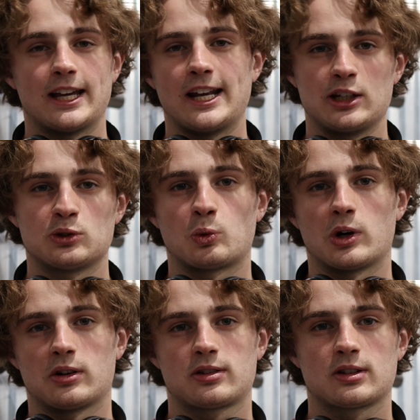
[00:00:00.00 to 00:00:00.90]
it is
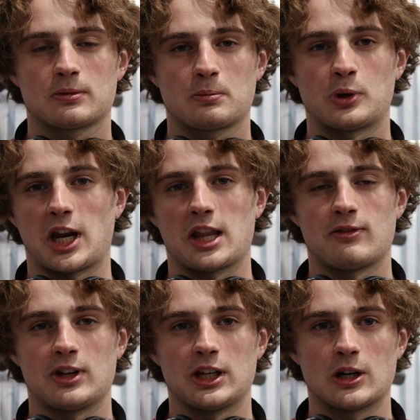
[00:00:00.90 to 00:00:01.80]
worth putting it in the
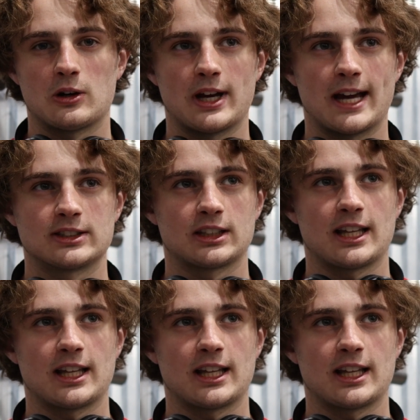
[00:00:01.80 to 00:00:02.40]
video as